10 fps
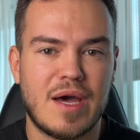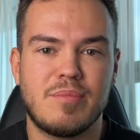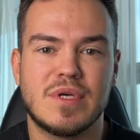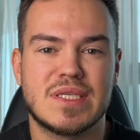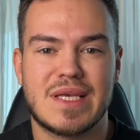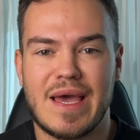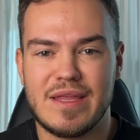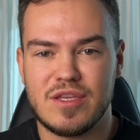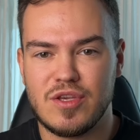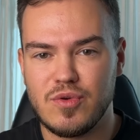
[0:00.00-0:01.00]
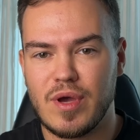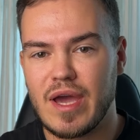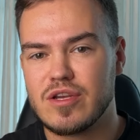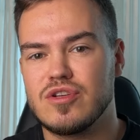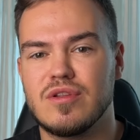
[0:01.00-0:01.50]
apples and you
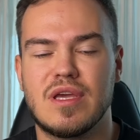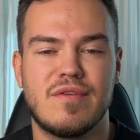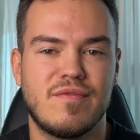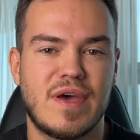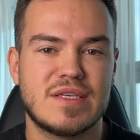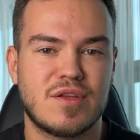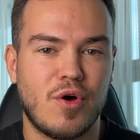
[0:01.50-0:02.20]
actually invest